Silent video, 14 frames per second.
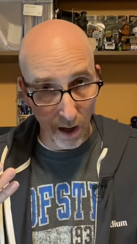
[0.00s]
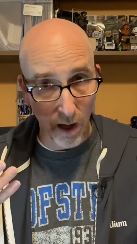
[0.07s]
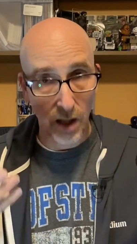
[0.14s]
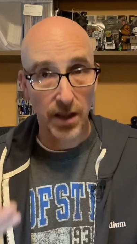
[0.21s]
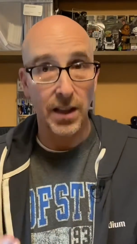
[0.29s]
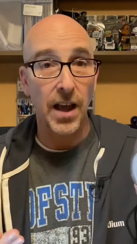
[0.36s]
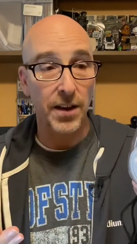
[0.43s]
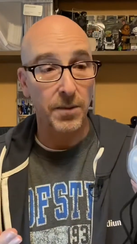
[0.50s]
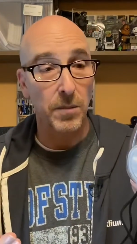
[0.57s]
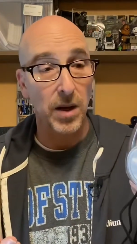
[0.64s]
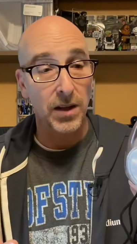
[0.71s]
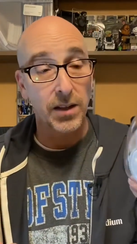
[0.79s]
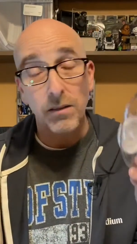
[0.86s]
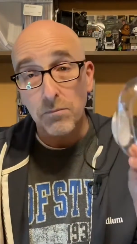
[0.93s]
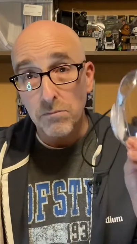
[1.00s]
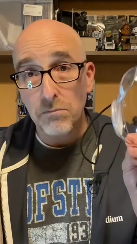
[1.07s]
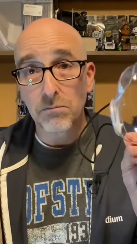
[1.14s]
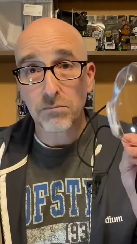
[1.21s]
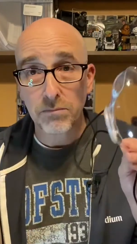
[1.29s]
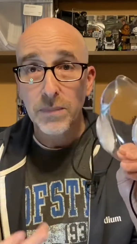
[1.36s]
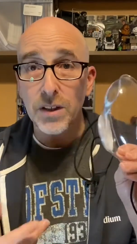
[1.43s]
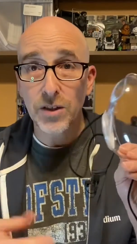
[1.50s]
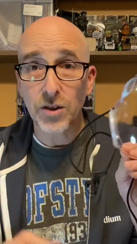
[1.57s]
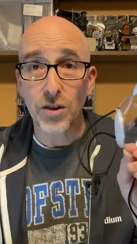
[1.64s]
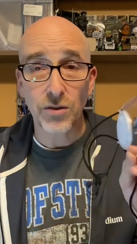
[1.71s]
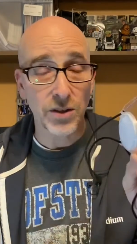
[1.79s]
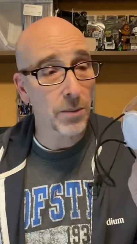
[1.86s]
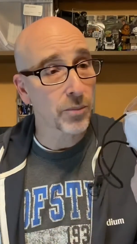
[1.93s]
a lot of money, this
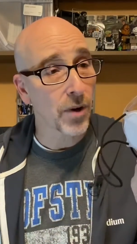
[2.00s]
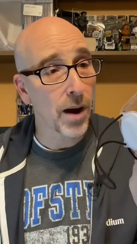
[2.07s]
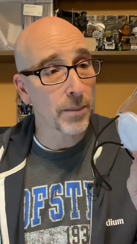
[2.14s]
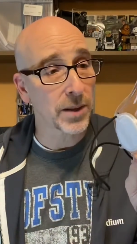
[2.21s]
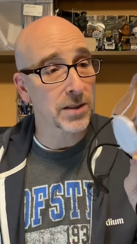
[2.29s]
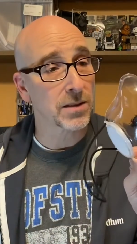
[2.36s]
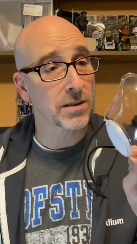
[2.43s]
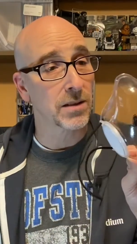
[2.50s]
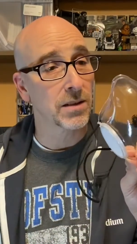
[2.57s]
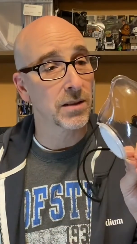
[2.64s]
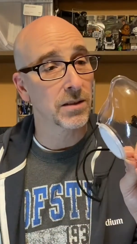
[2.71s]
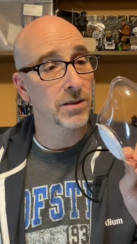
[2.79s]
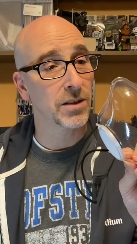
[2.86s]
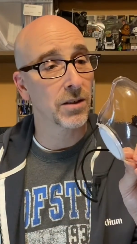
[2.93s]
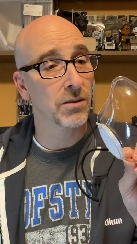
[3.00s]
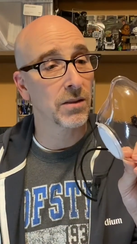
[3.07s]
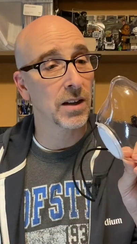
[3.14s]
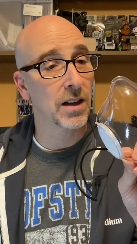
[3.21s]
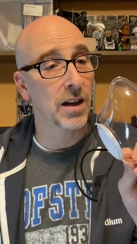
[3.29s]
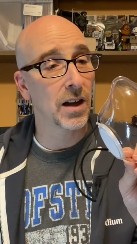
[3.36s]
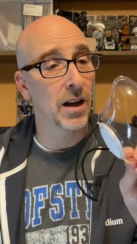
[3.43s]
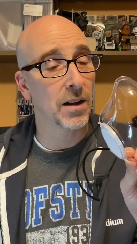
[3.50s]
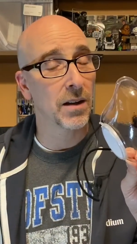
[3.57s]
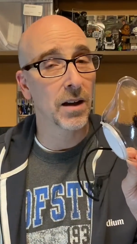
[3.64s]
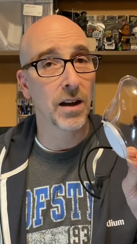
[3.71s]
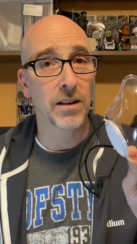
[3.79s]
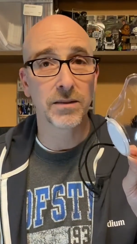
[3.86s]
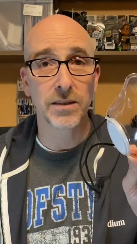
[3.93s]
shows some promise. So
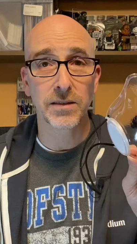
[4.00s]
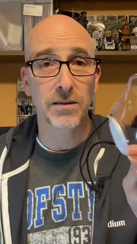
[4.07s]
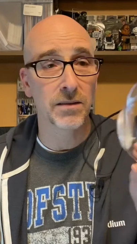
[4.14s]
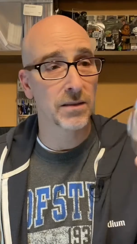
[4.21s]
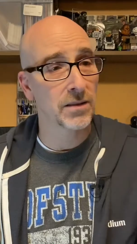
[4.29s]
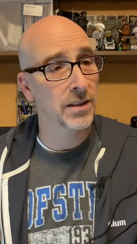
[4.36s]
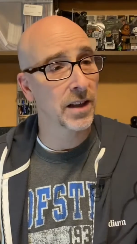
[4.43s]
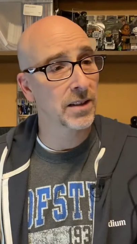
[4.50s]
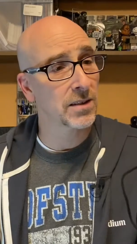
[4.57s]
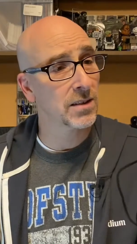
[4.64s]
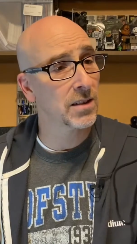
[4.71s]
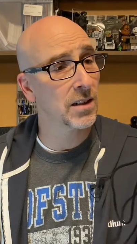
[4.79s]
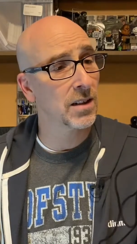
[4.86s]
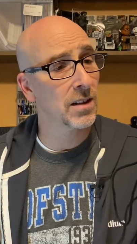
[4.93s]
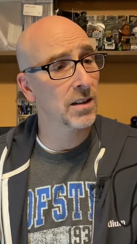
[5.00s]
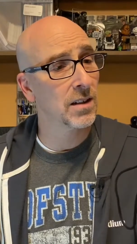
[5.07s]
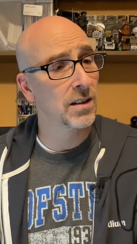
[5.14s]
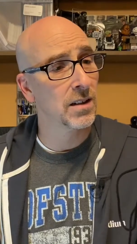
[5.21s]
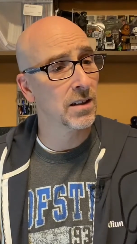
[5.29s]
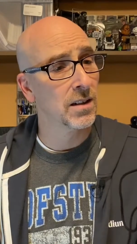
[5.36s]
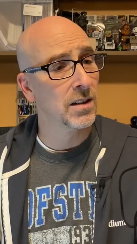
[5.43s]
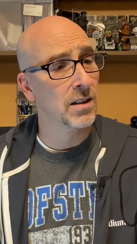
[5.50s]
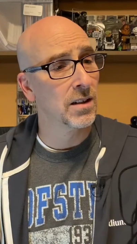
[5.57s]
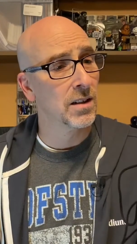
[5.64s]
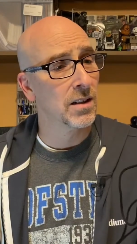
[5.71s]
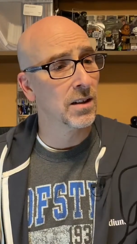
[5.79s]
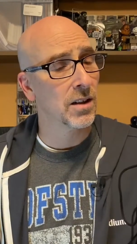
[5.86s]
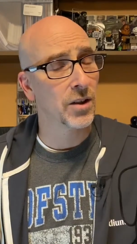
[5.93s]
thanks
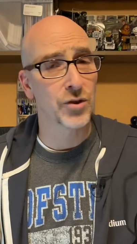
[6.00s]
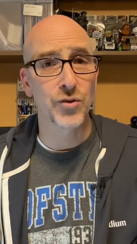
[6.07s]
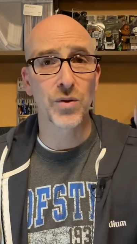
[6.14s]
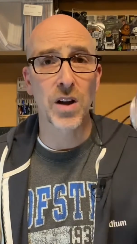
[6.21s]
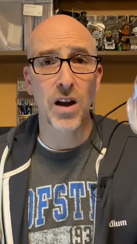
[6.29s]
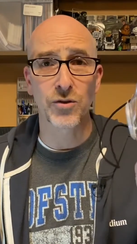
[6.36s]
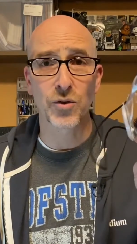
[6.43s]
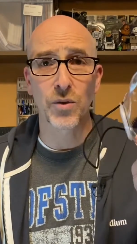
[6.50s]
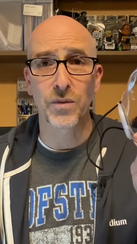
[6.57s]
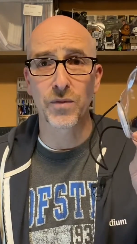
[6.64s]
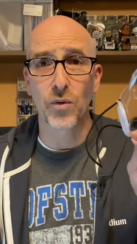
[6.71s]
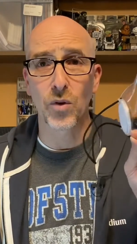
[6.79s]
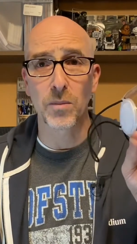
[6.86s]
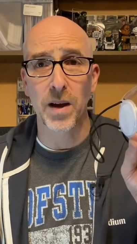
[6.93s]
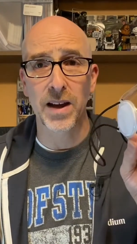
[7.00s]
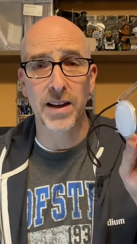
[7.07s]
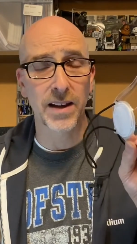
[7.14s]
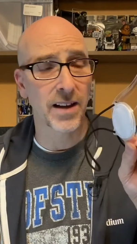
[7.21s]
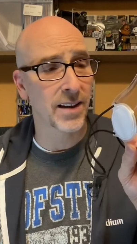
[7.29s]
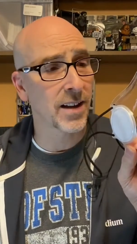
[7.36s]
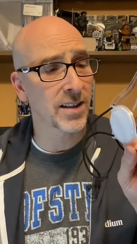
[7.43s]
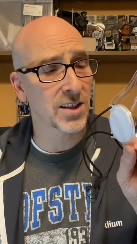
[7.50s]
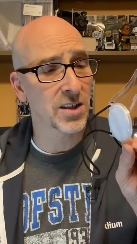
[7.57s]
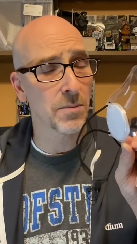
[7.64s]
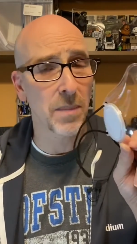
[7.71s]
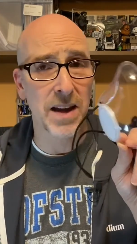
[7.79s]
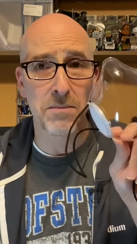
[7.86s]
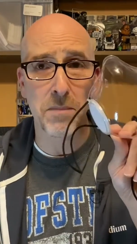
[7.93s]
TrueContour for my
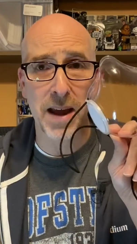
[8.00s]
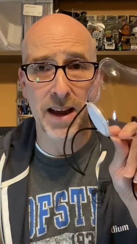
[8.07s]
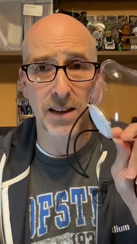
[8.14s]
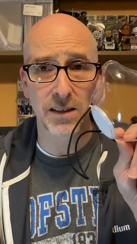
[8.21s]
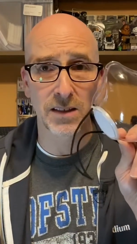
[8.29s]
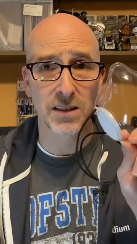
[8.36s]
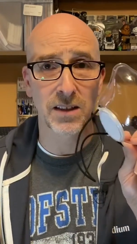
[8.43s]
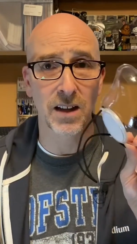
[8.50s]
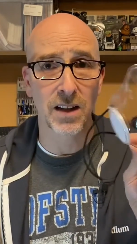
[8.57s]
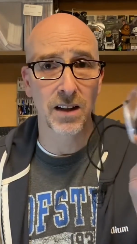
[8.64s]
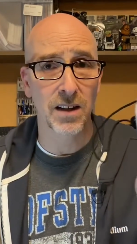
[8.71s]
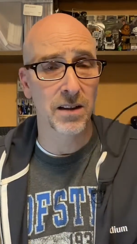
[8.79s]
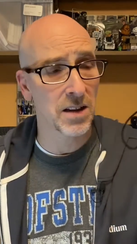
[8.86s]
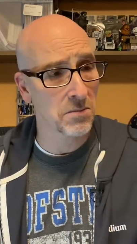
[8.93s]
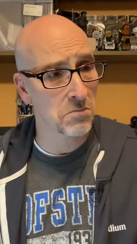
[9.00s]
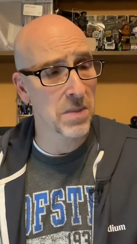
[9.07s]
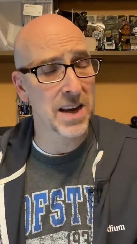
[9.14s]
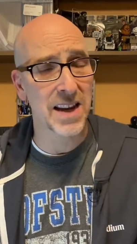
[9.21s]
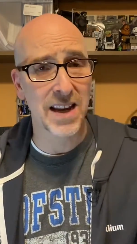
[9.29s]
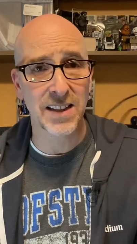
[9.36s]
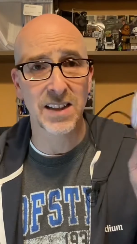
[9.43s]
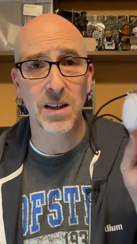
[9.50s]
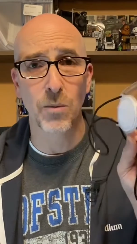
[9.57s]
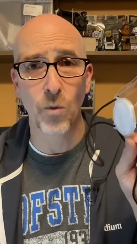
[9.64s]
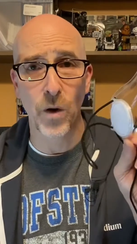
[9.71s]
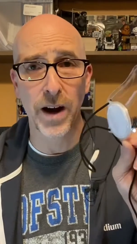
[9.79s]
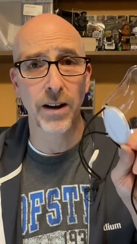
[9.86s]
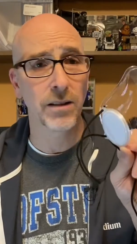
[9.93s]
custom-made mask. It may get some
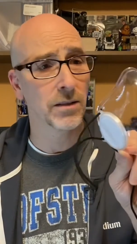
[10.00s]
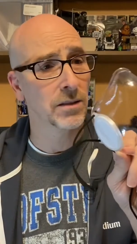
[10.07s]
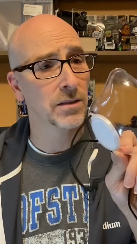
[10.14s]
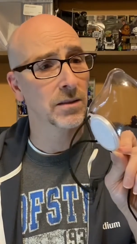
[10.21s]
wear.